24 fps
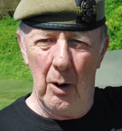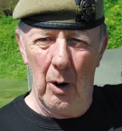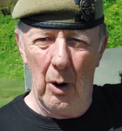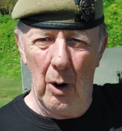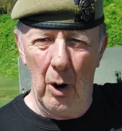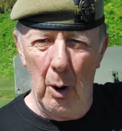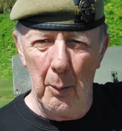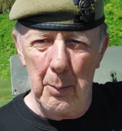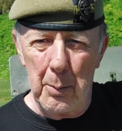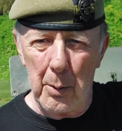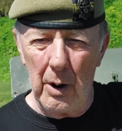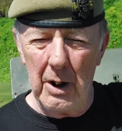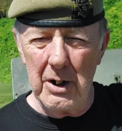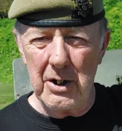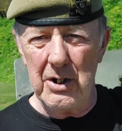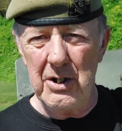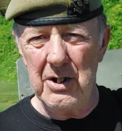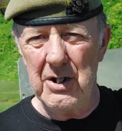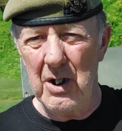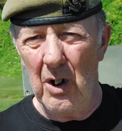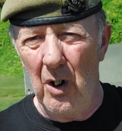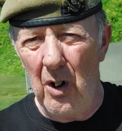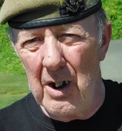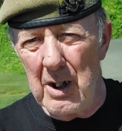Operation
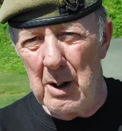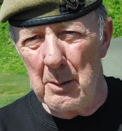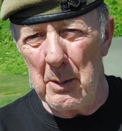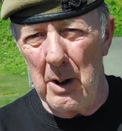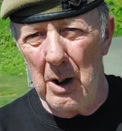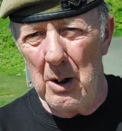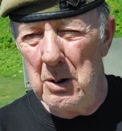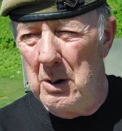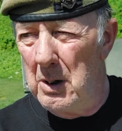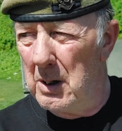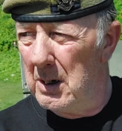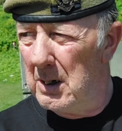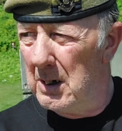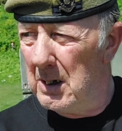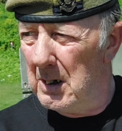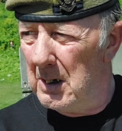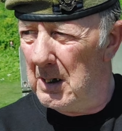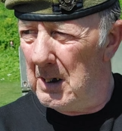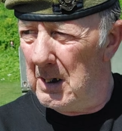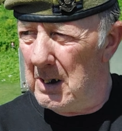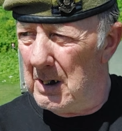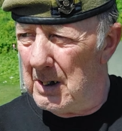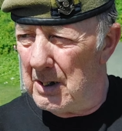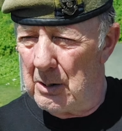Dynamo,
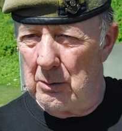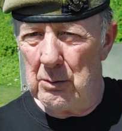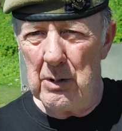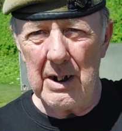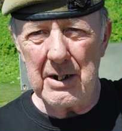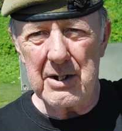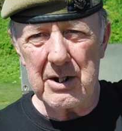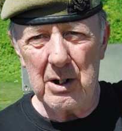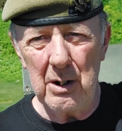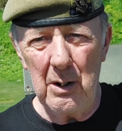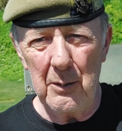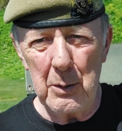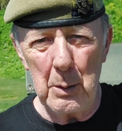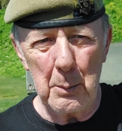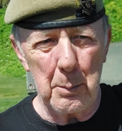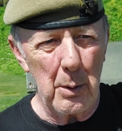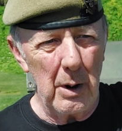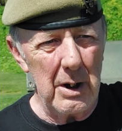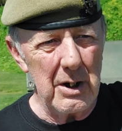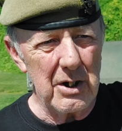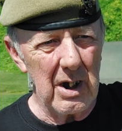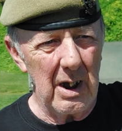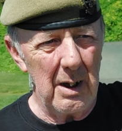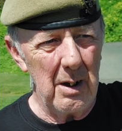the rescue of the
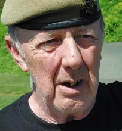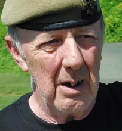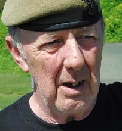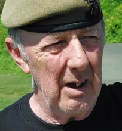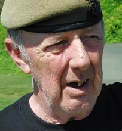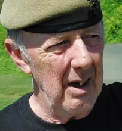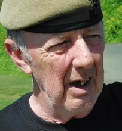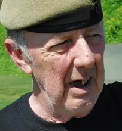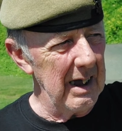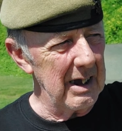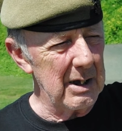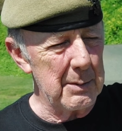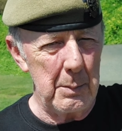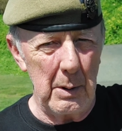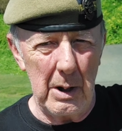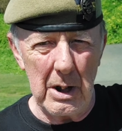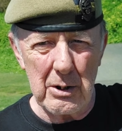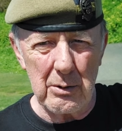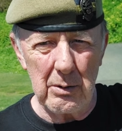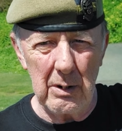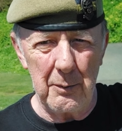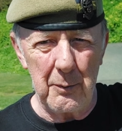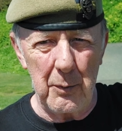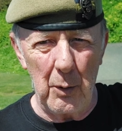British
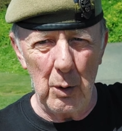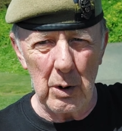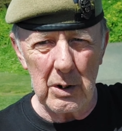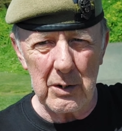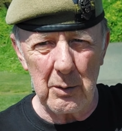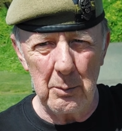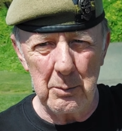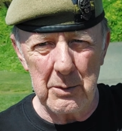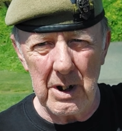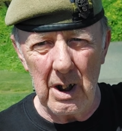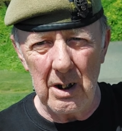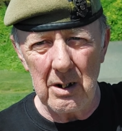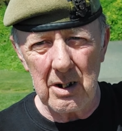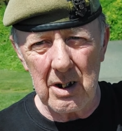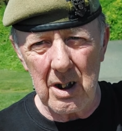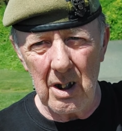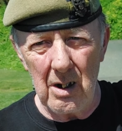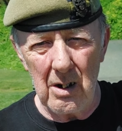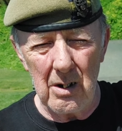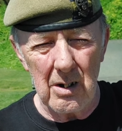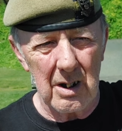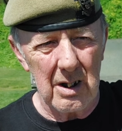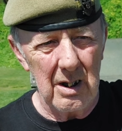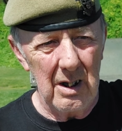Expeditionary Force from
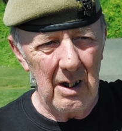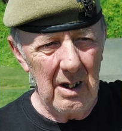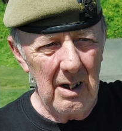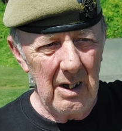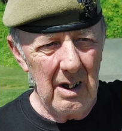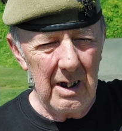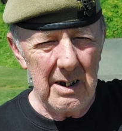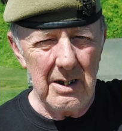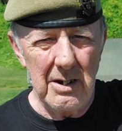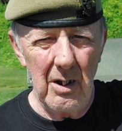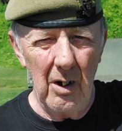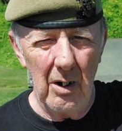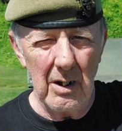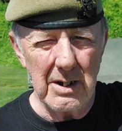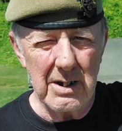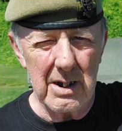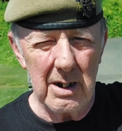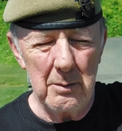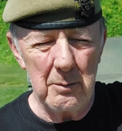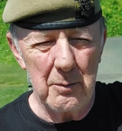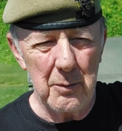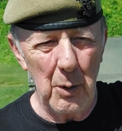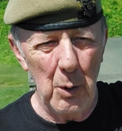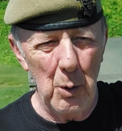Dunkirk in
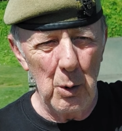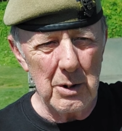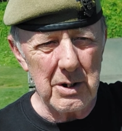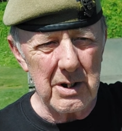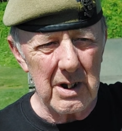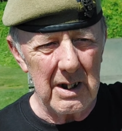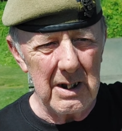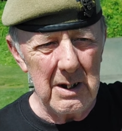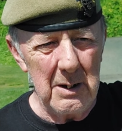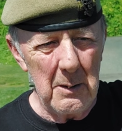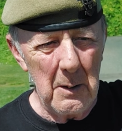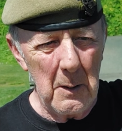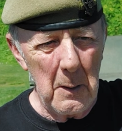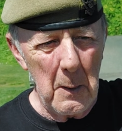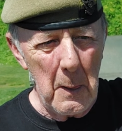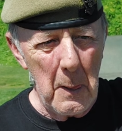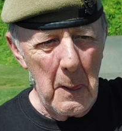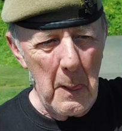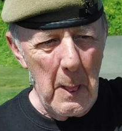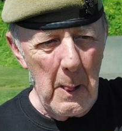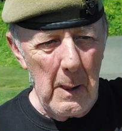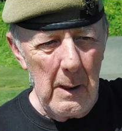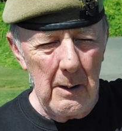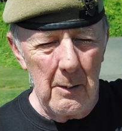1940.
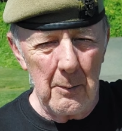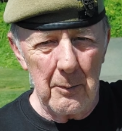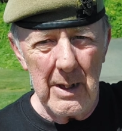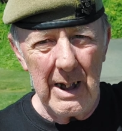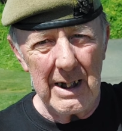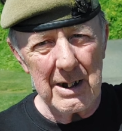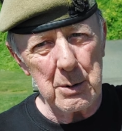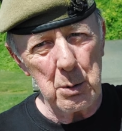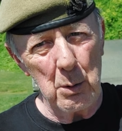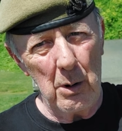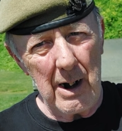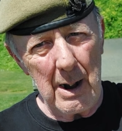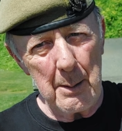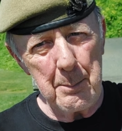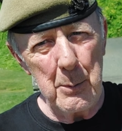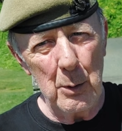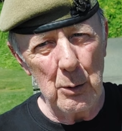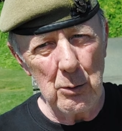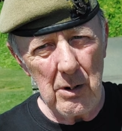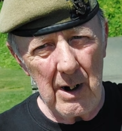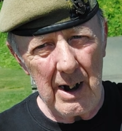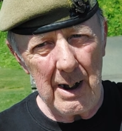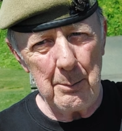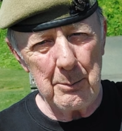That's where Admiral
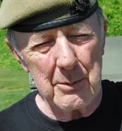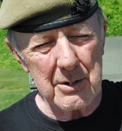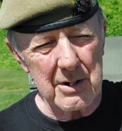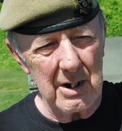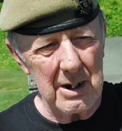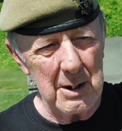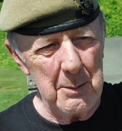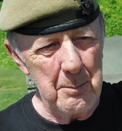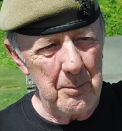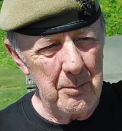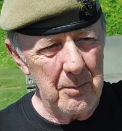Ramsay